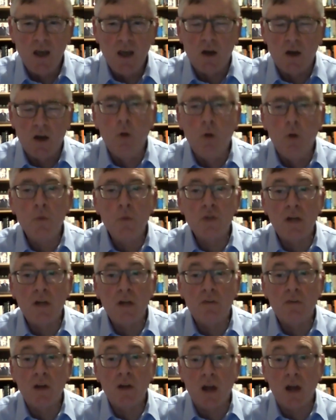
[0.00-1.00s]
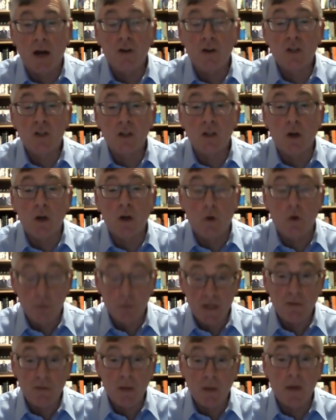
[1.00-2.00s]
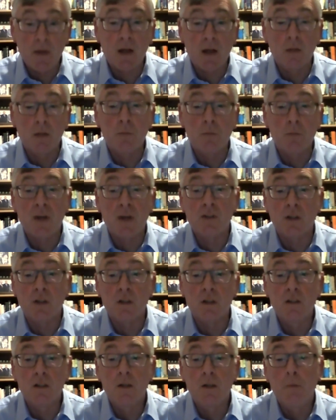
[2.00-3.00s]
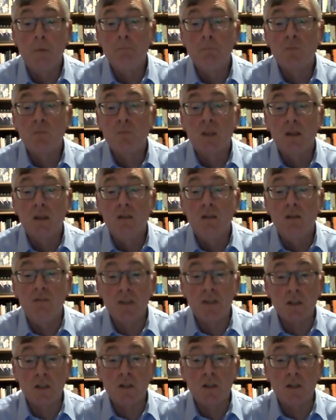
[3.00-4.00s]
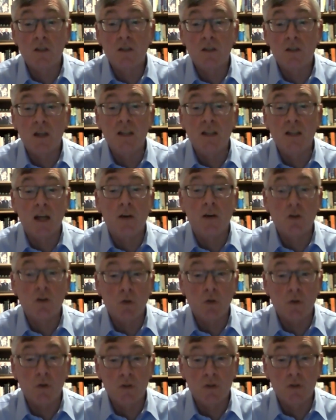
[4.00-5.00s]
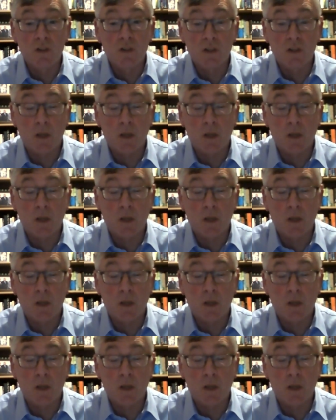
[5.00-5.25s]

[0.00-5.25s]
Almost every American president visits his Irish roots.